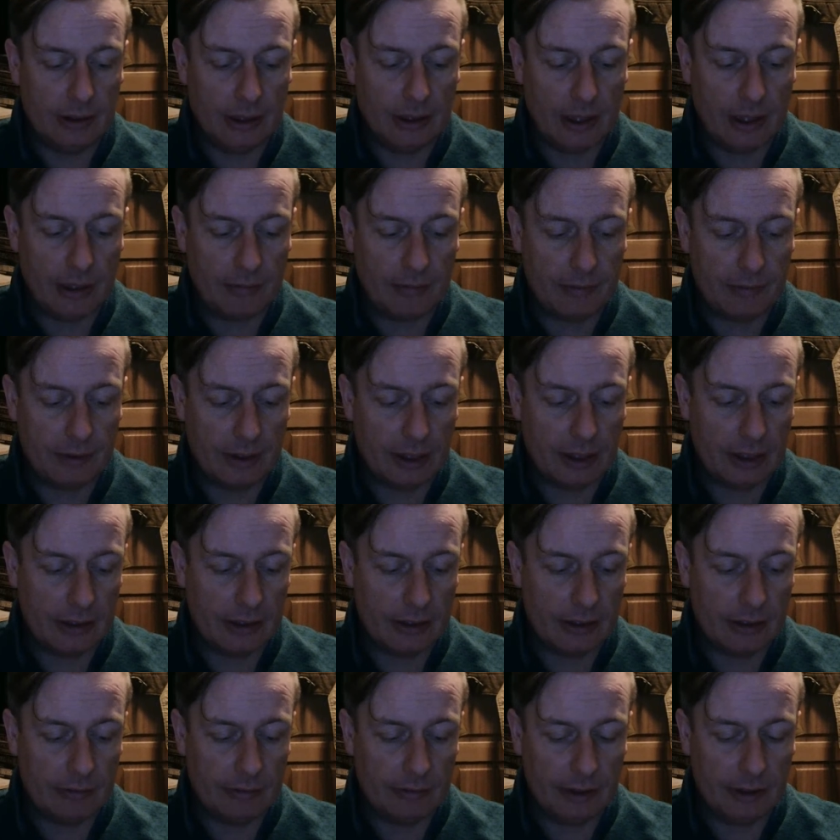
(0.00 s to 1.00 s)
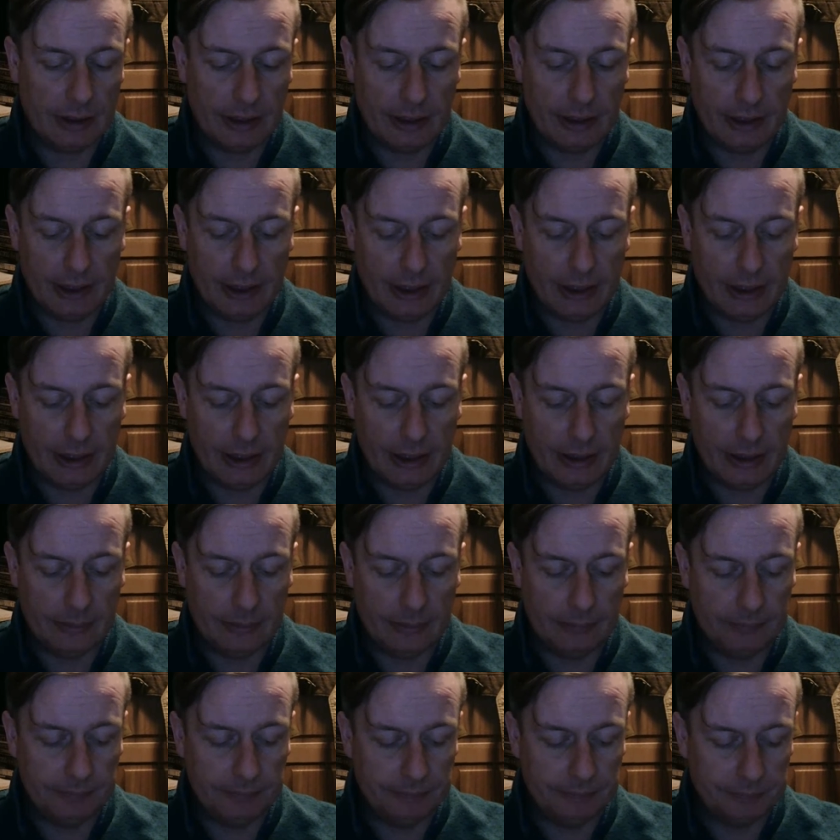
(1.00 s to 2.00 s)
after that, not really.
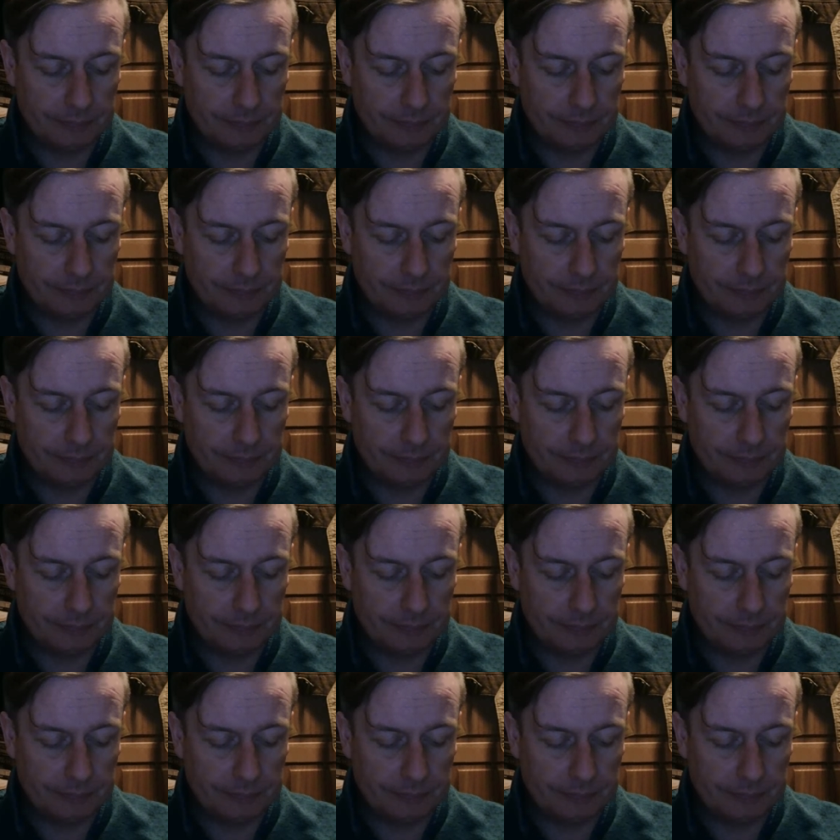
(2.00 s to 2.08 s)
And